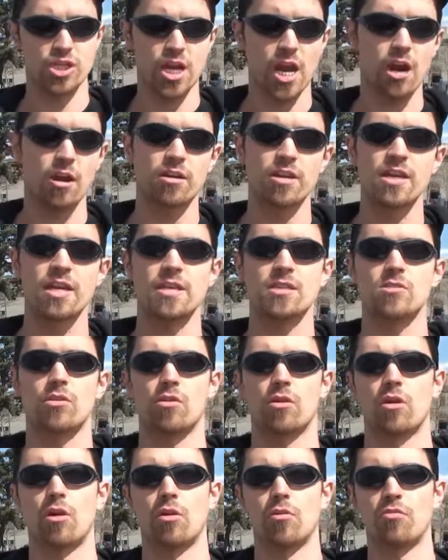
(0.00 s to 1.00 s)
charities
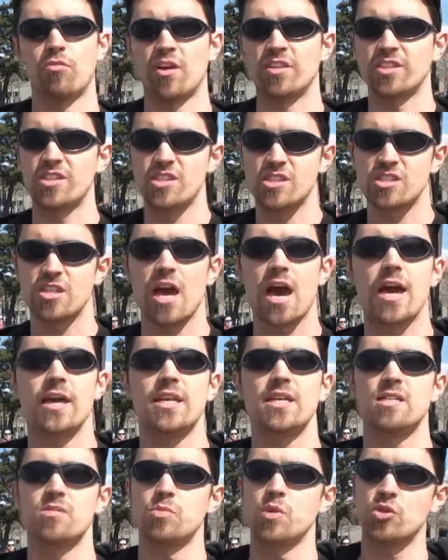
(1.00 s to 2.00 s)
or friendly
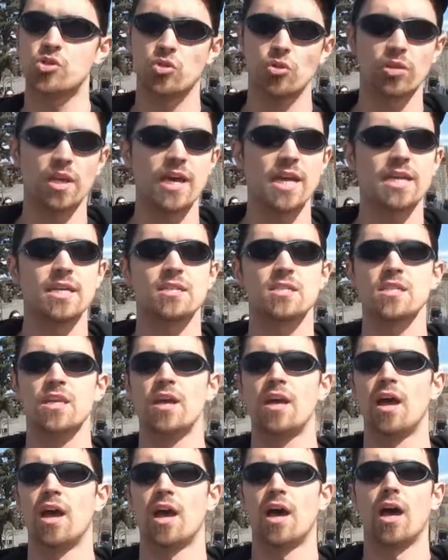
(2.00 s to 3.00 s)
societies, mutual aid,
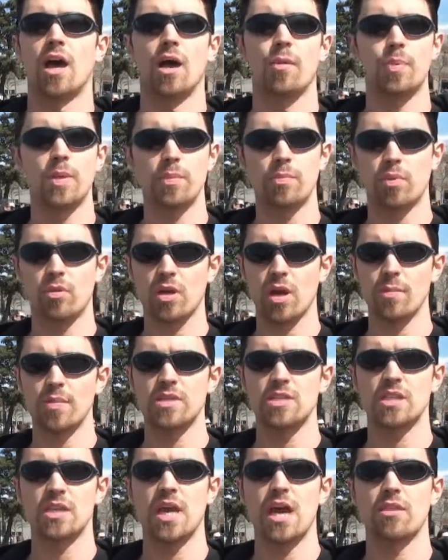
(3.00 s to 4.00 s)
people
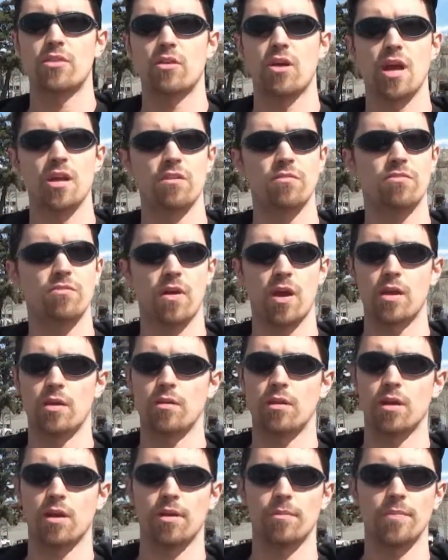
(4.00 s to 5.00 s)
coming together, either
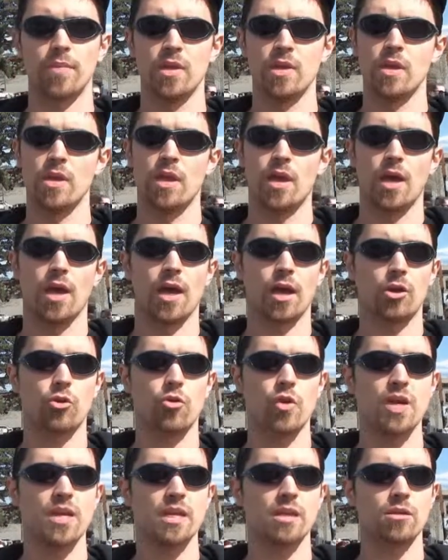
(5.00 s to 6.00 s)

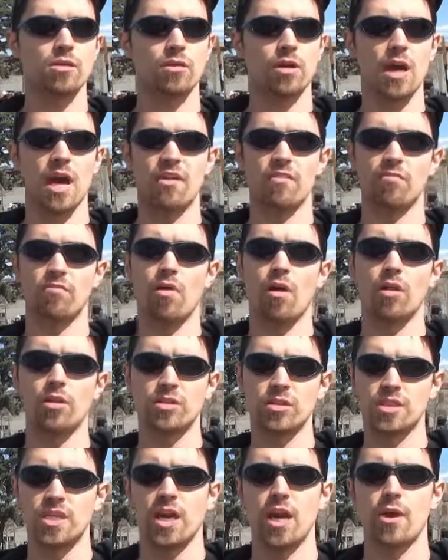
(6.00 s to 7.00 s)
creating kind of
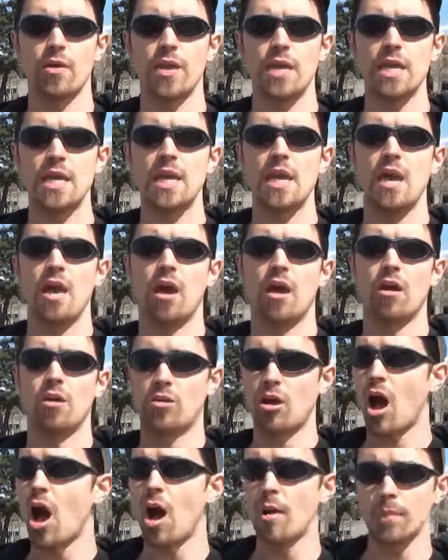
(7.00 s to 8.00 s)
voluntary
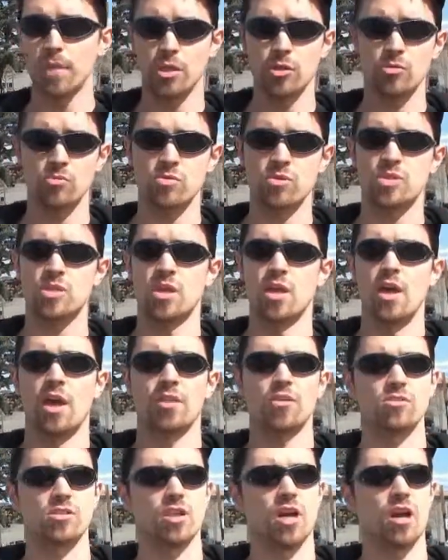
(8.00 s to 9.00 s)
communes.
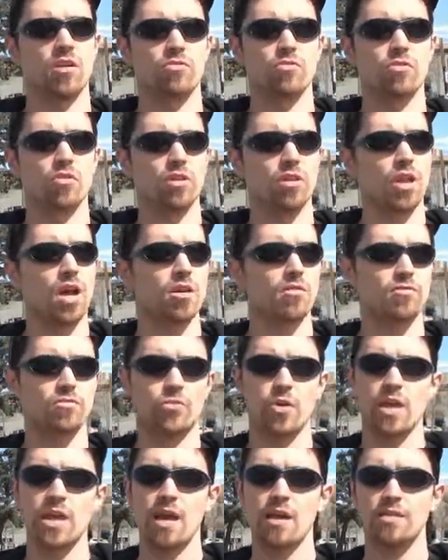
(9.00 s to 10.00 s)
There's a lot of
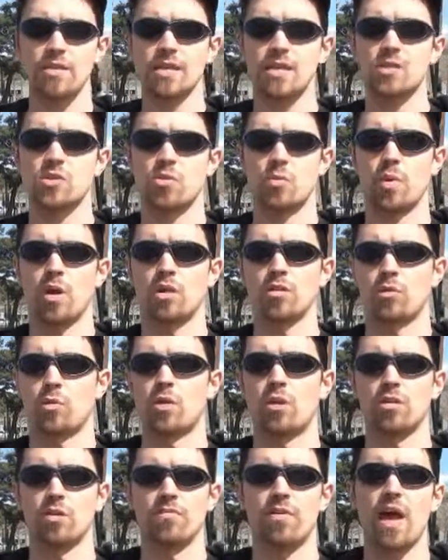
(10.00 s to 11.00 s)
great ideas around the
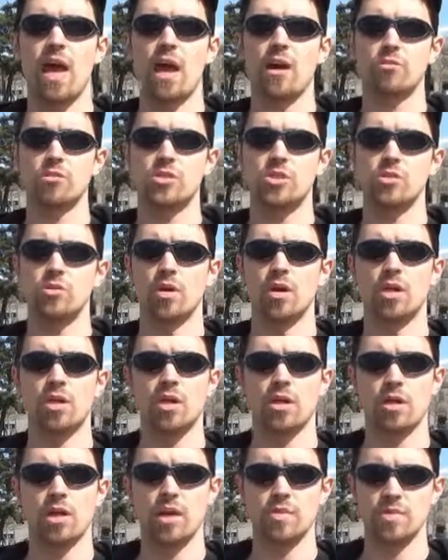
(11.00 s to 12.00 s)
world of how to
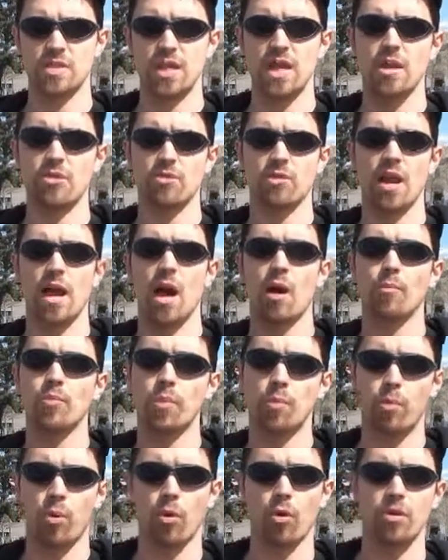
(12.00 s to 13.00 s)
come together and help
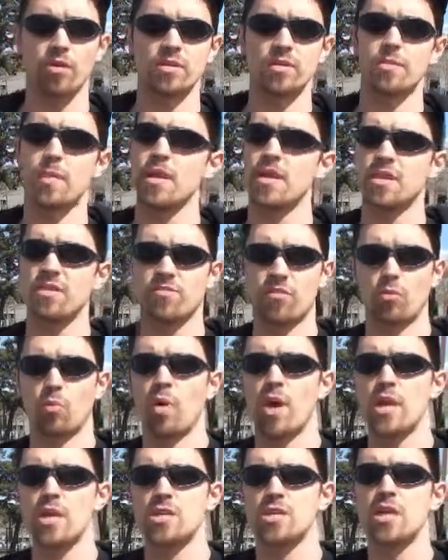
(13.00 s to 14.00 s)
the poor in many different
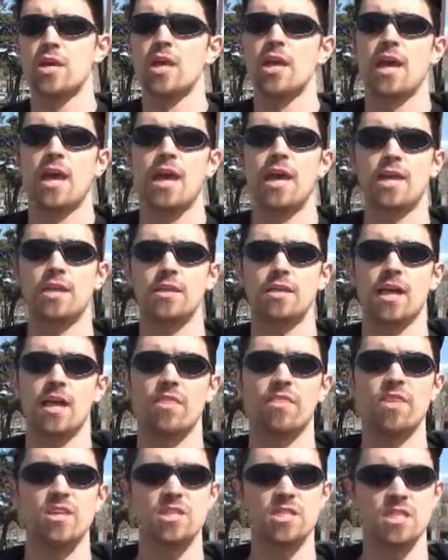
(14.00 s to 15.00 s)
ways. And
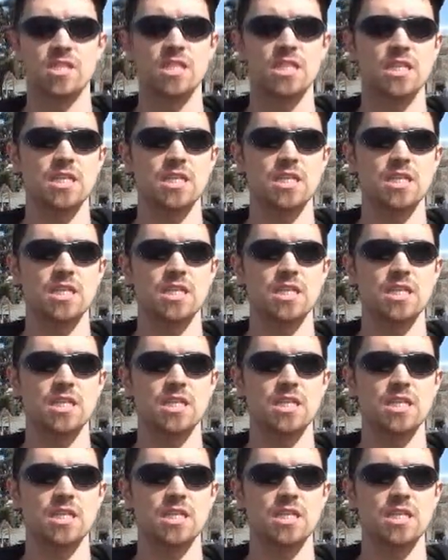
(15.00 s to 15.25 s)
this